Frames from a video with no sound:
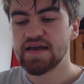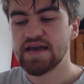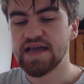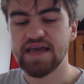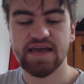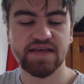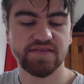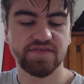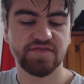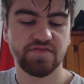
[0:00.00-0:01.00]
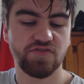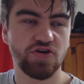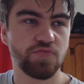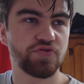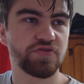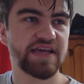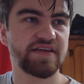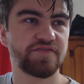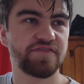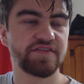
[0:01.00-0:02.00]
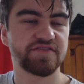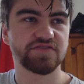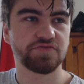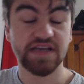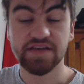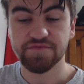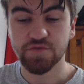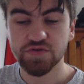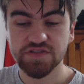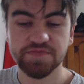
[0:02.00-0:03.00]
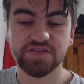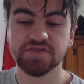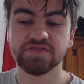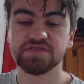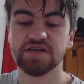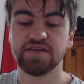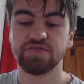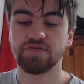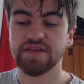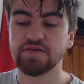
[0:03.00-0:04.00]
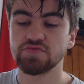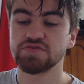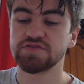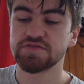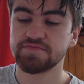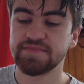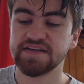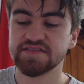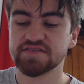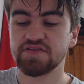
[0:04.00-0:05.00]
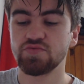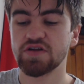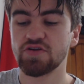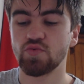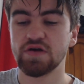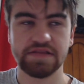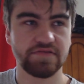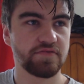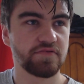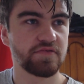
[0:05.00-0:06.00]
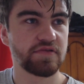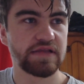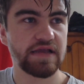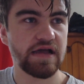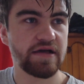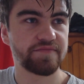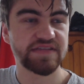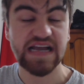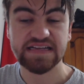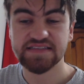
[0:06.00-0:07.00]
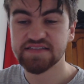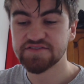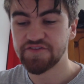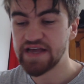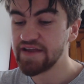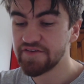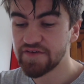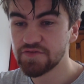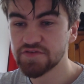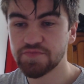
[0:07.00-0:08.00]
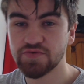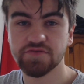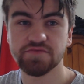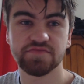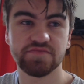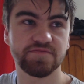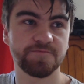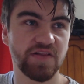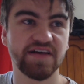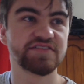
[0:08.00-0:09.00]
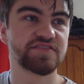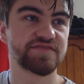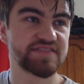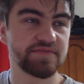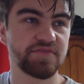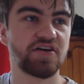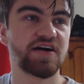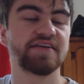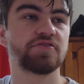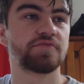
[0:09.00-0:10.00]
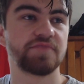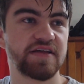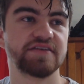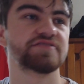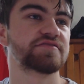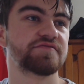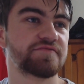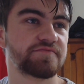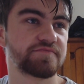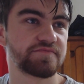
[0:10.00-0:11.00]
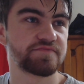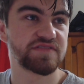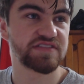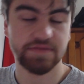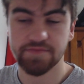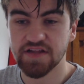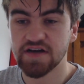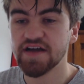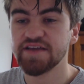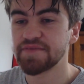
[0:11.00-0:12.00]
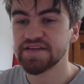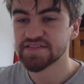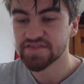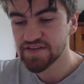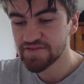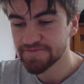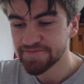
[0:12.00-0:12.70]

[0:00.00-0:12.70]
and not put key defenders on key forwards, because I thought that was basically 101 tactics for AFL, to put players of similar height on players of similar height, basically.